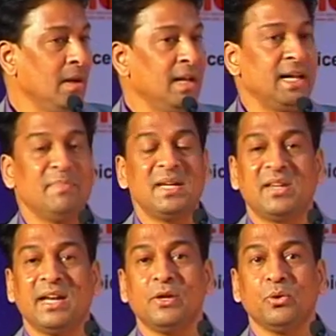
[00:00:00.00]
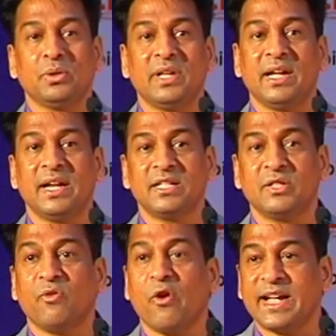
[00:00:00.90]
Let me tell you, there is
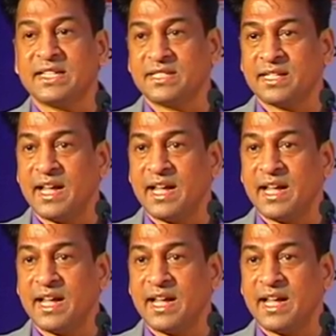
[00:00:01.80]
a voice,